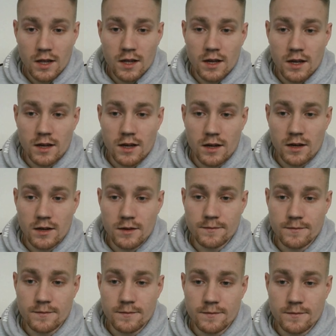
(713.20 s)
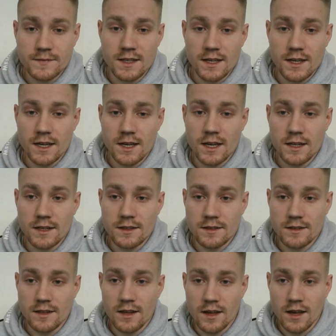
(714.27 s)
then
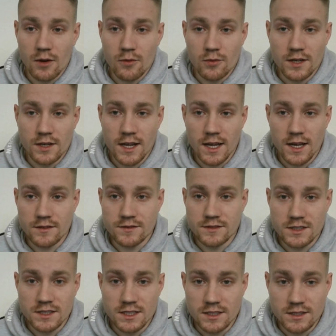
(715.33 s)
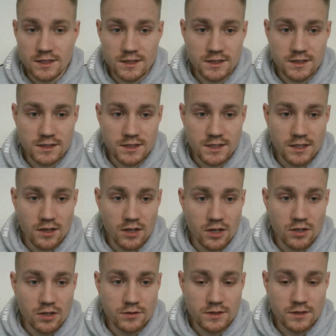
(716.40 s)
I would have needed a
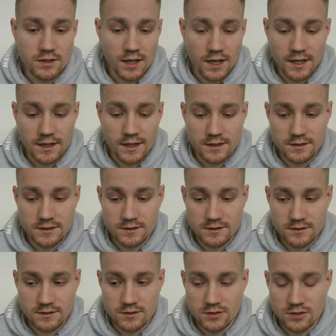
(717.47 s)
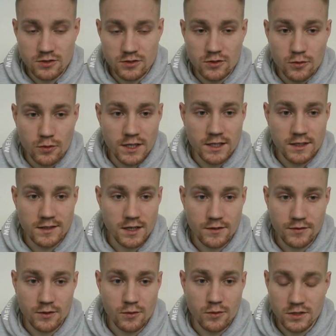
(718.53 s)
deload like 2 weeks
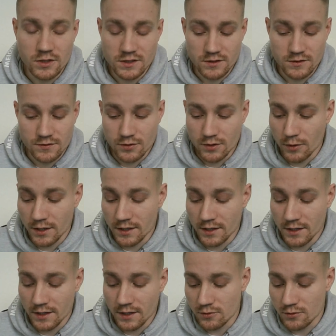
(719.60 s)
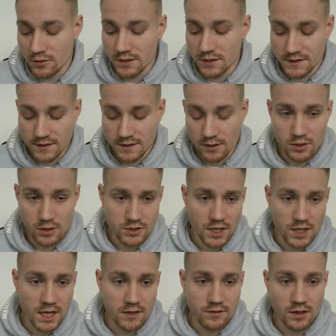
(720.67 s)
afterwards or 3 weeks afterwards. And I want to
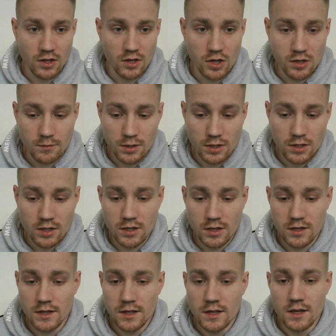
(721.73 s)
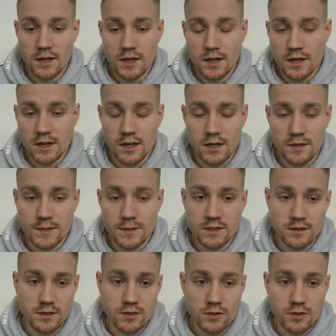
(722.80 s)
have a long block. I
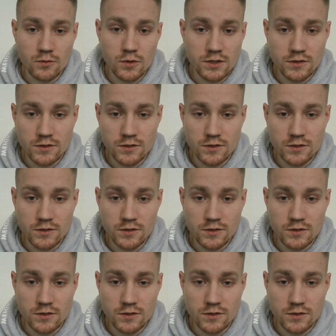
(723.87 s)
don't want to